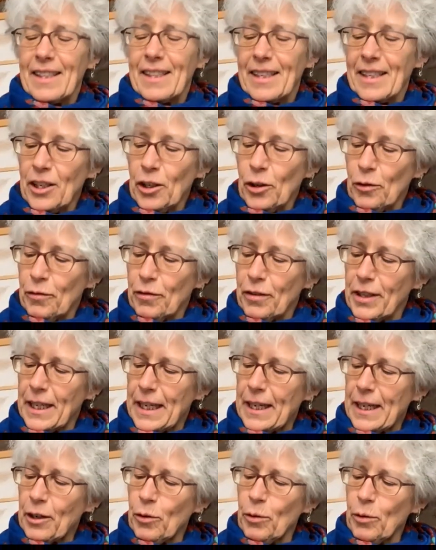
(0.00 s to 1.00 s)
Thank you for
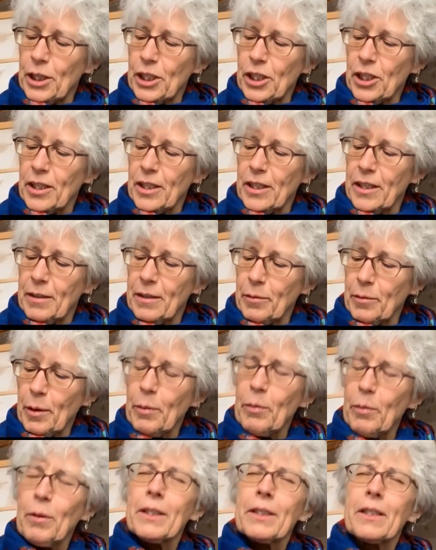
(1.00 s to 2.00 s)
that question.
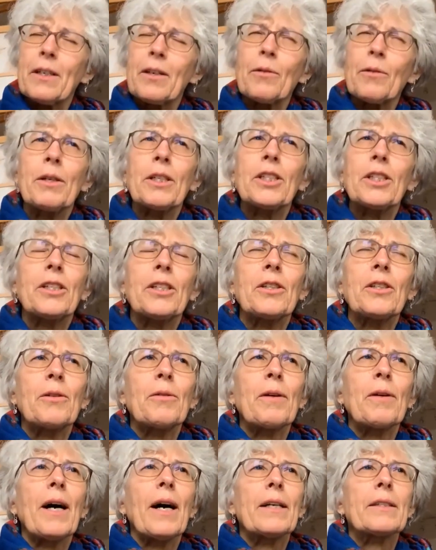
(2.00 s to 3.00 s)
What was the question
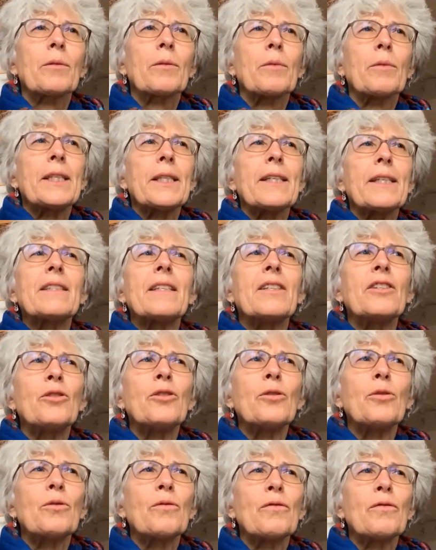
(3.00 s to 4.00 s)
you asked? What does it
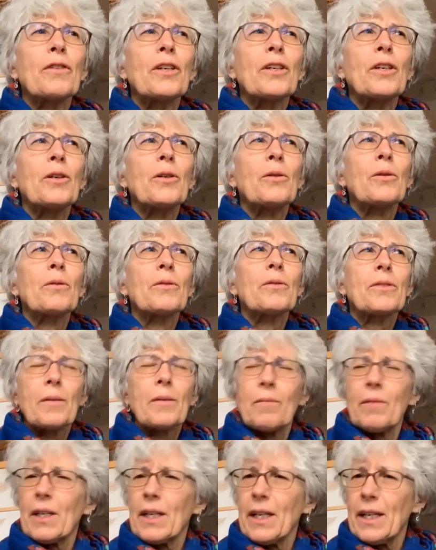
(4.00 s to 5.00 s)
do for you?
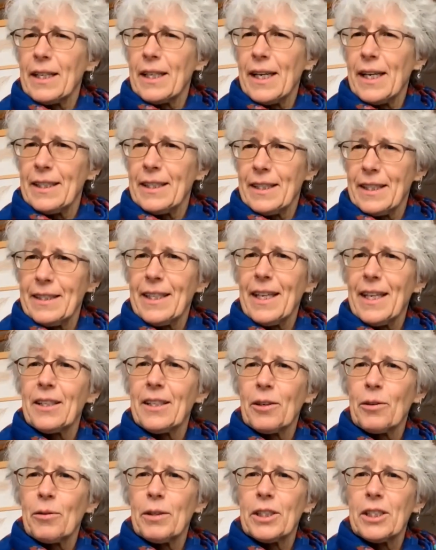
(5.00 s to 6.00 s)
Something like that? Is that
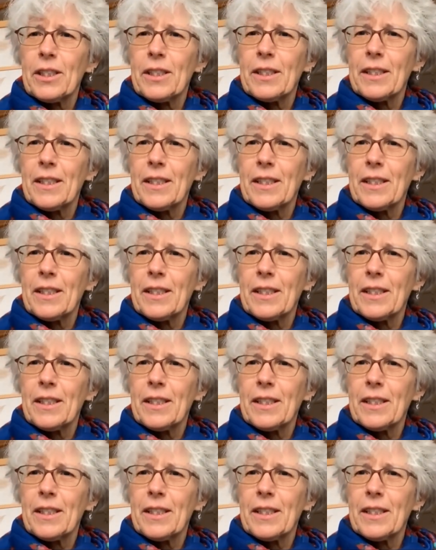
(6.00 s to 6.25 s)
the question?